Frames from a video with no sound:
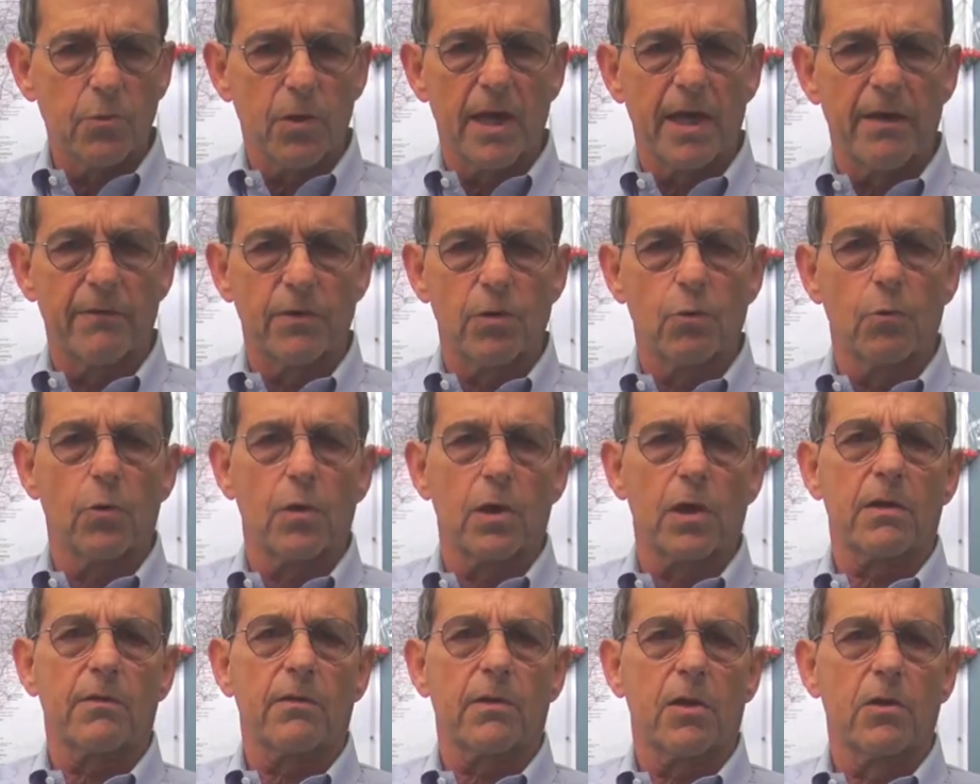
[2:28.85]
We're having to
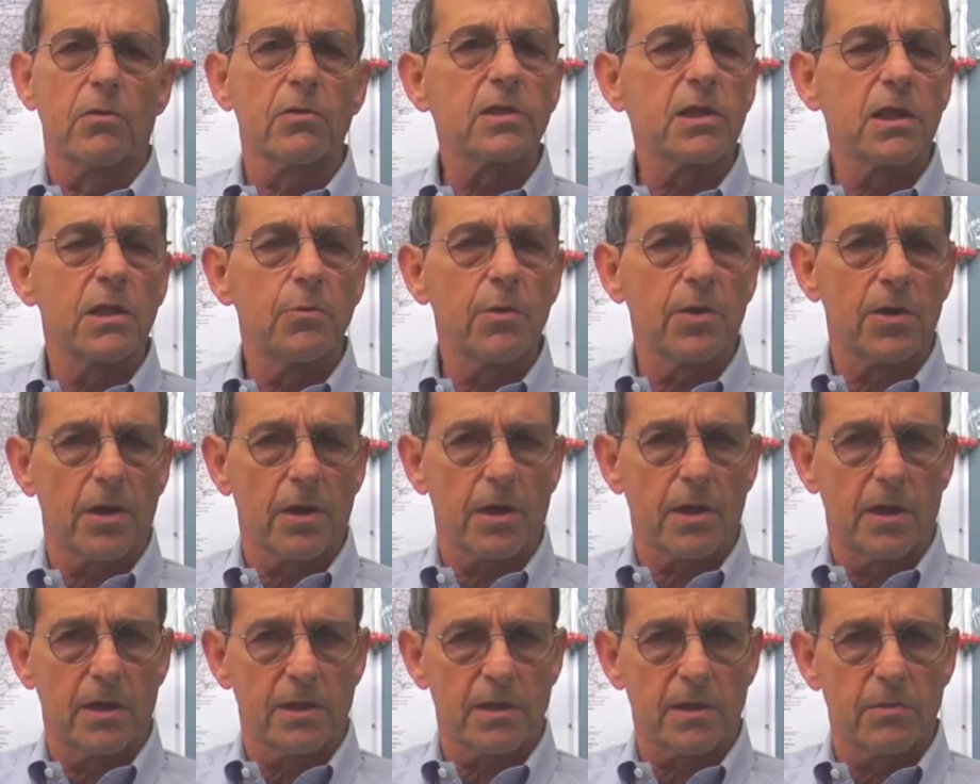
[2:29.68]
work closely with our
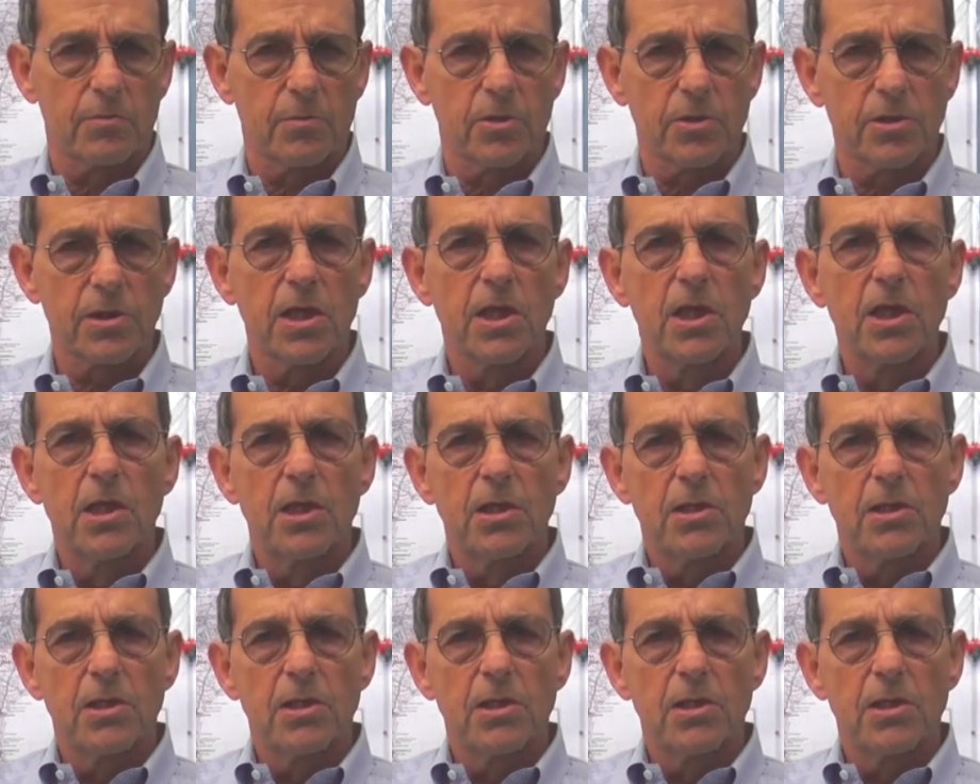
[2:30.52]
customers